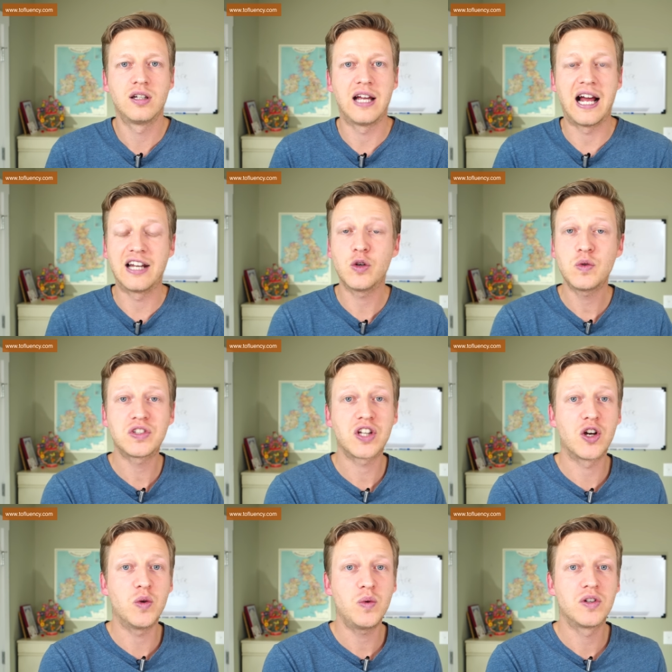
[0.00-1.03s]
and
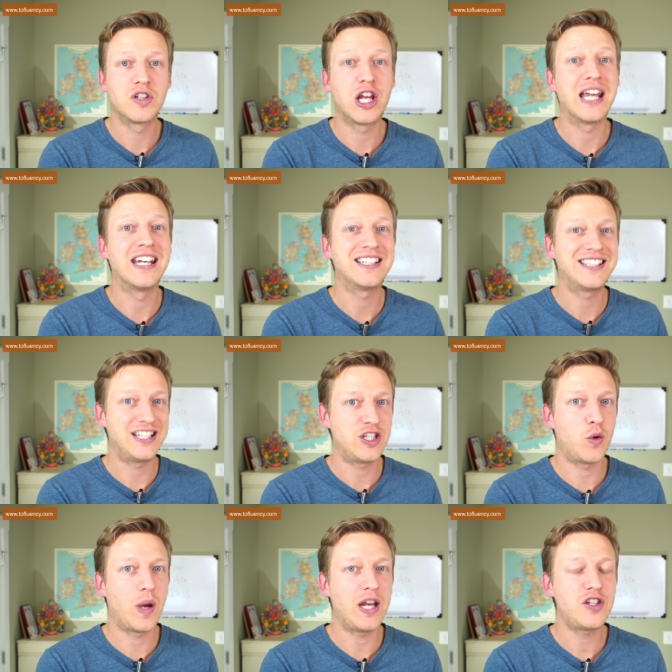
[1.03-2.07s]
also you're in a
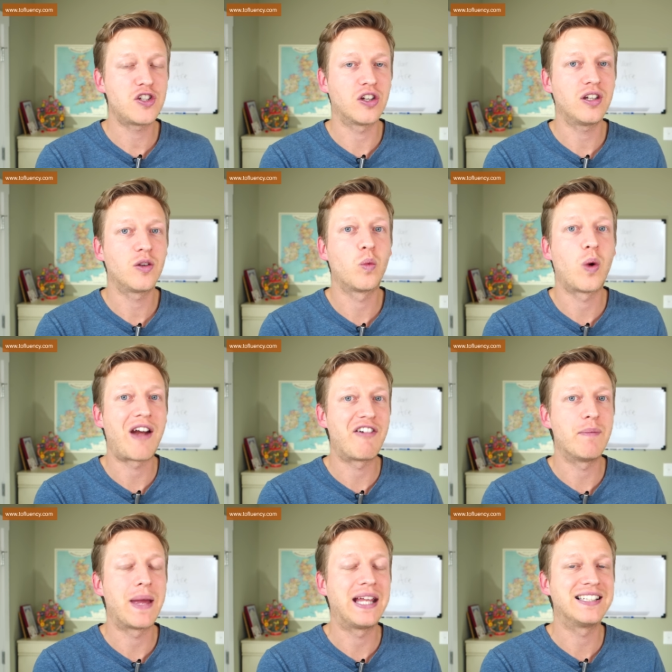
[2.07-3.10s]
situation where
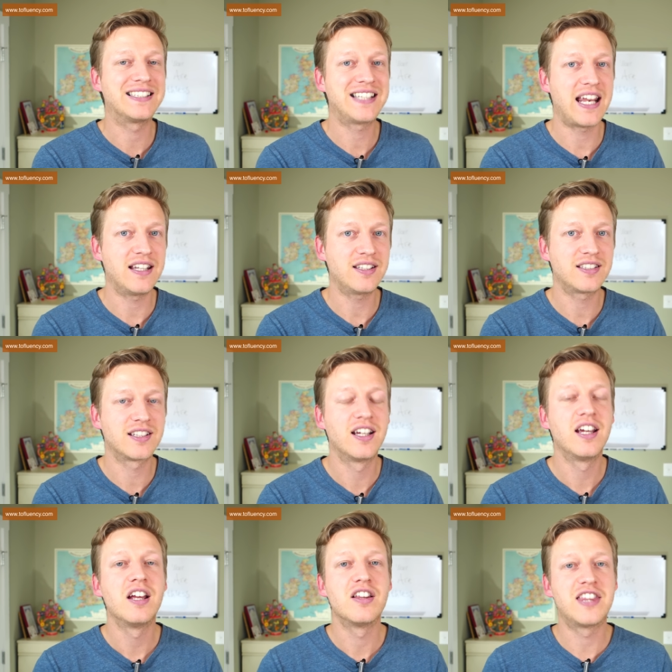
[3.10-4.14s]
it makes sense,
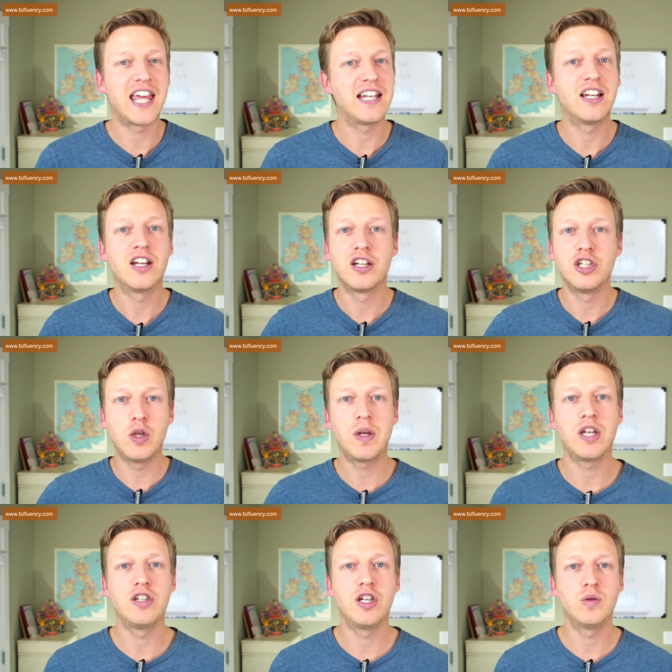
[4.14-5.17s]
then you
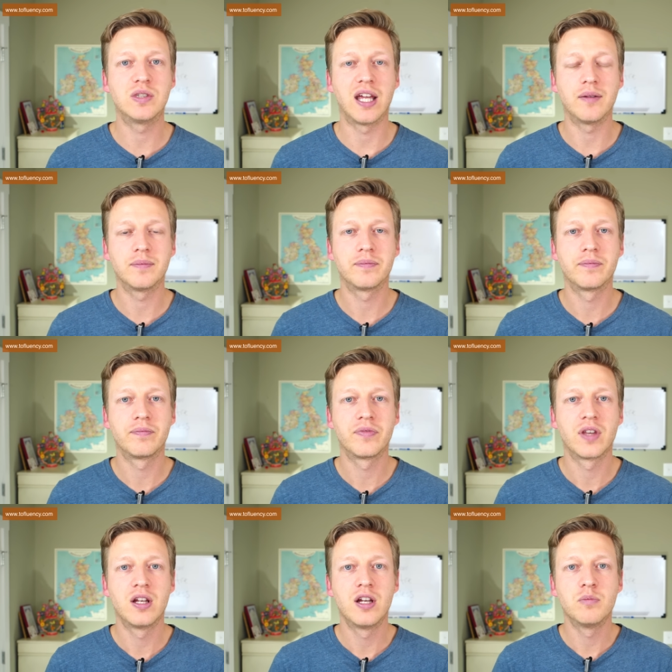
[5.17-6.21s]
can use it.
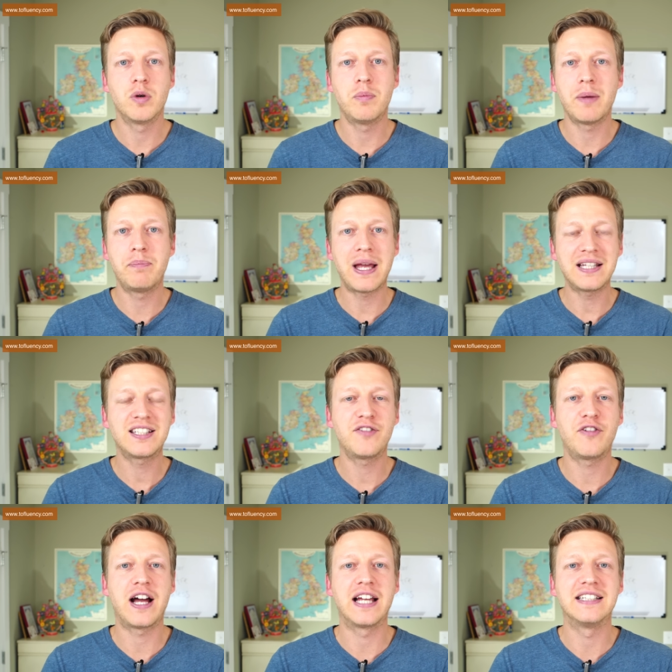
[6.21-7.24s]
But my best
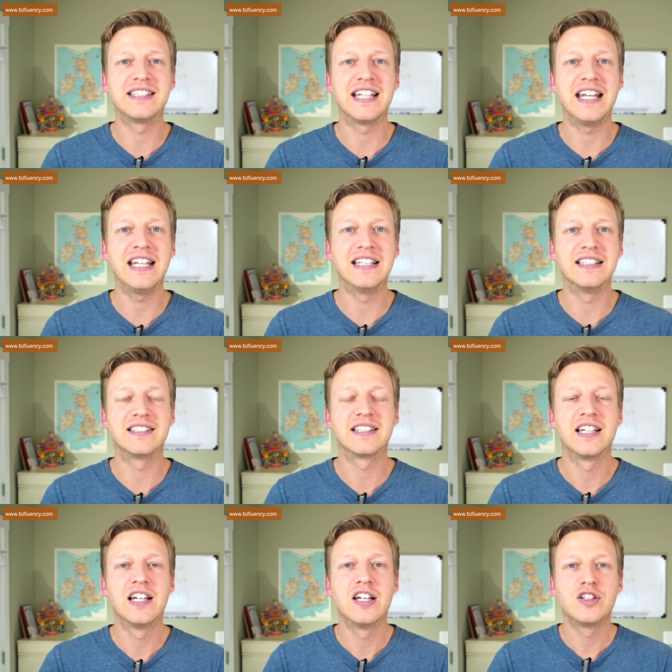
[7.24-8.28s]
advice is
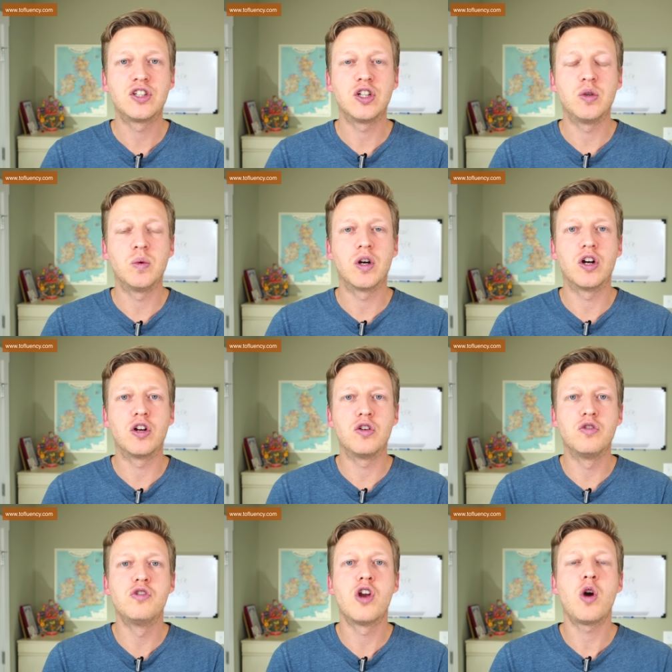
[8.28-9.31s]
to
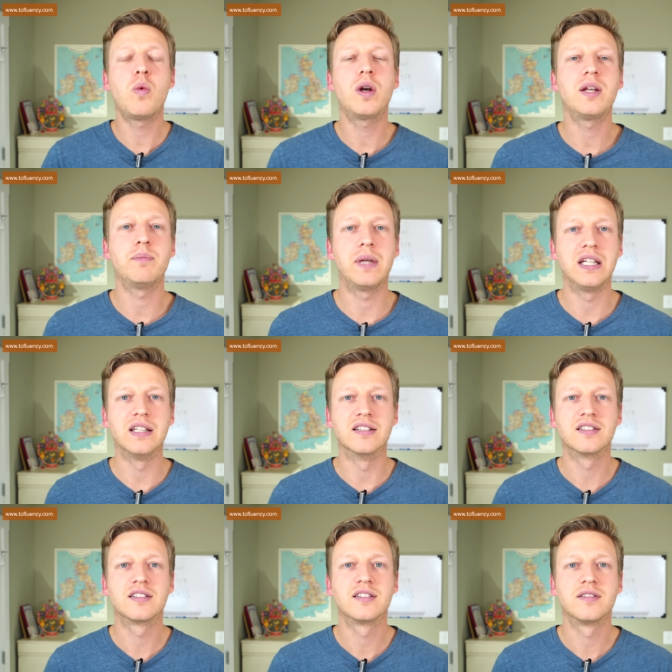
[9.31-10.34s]
know what it
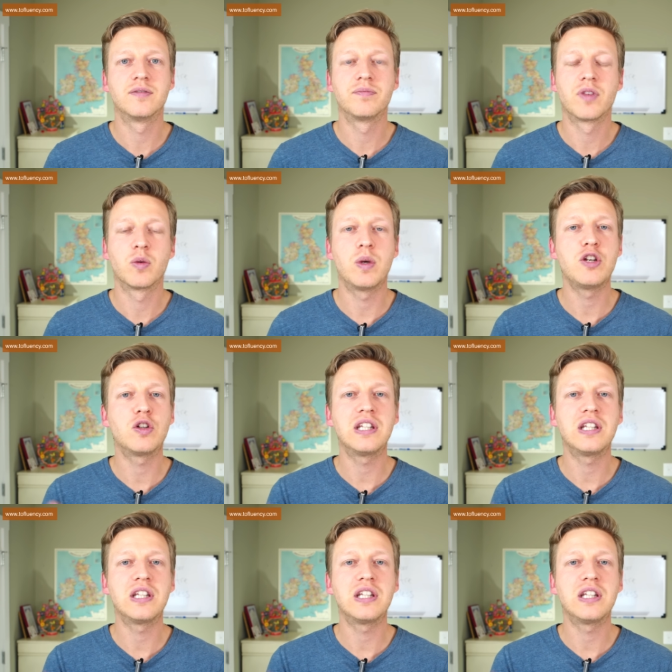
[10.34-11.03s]
means. When you're